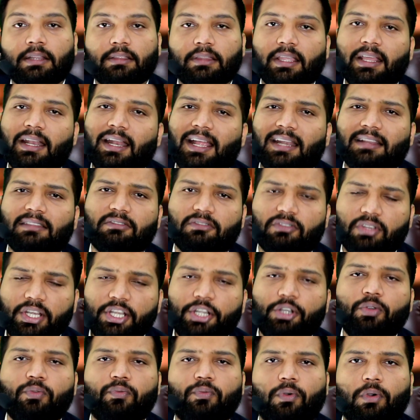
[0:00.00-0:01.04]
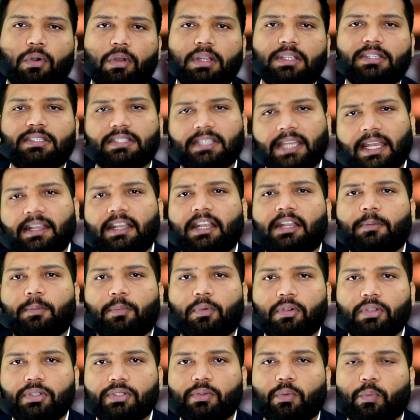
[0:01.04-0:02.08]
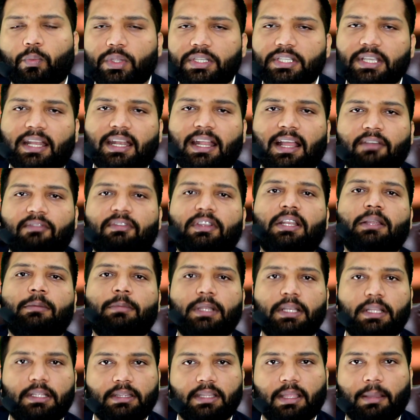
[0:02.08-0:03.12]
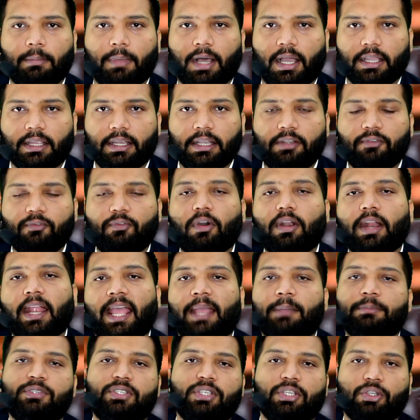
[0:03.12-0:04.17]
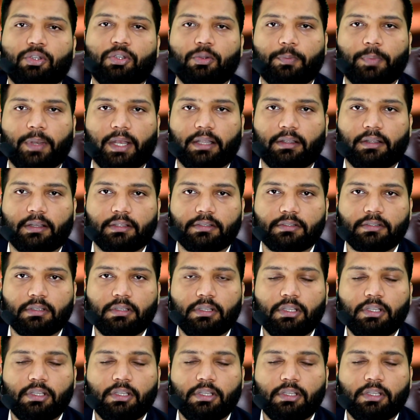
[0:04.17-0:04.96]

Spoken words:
There are 3 to 4 standard books which are available in the market for MCQ practice.